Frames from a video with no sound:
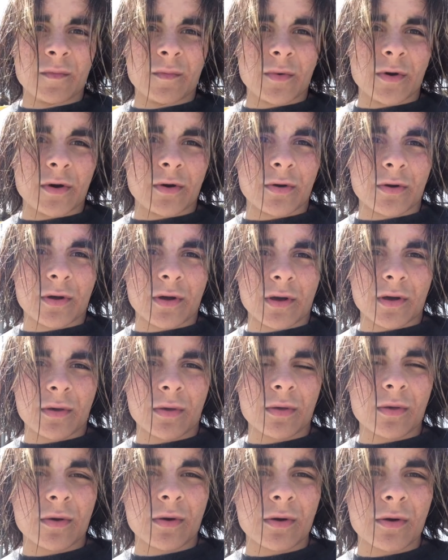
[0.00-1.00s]
Okay,
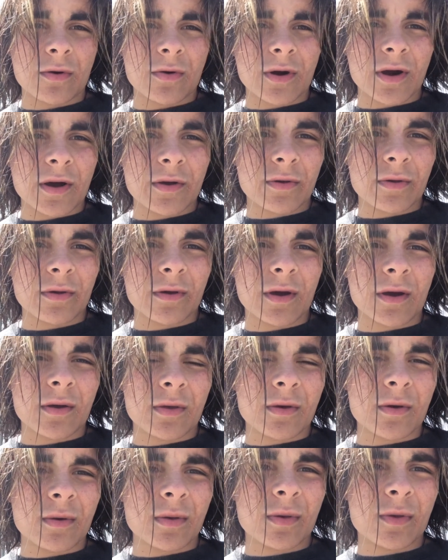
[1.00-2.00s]
so I just got
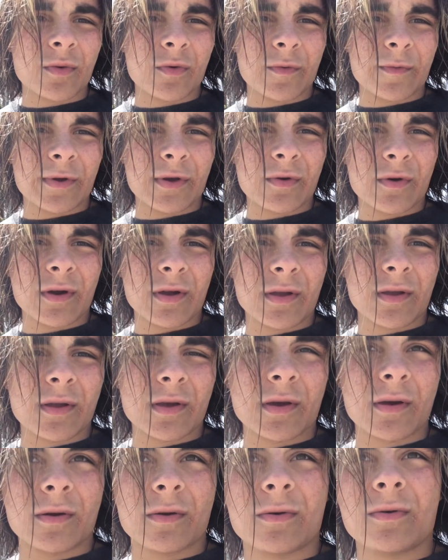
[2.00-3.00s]
done swimming right
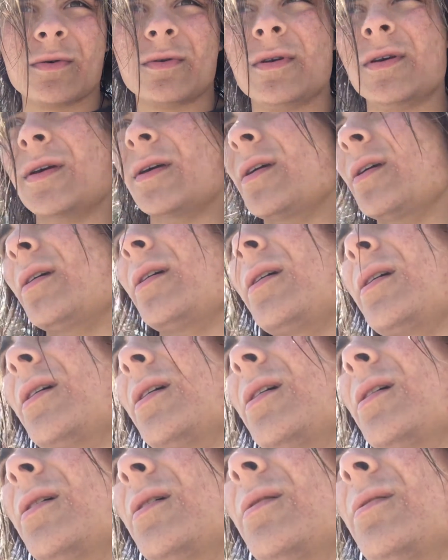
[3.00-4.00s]
now,
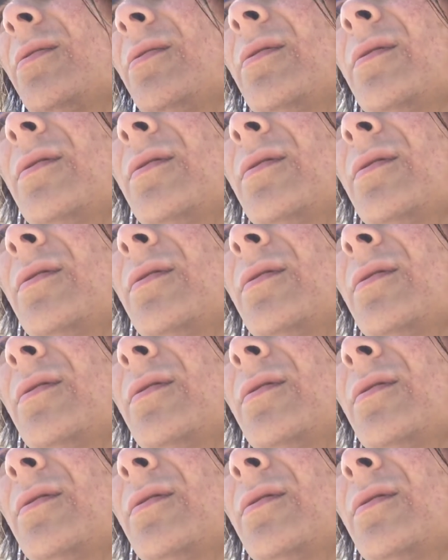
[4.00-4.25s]
and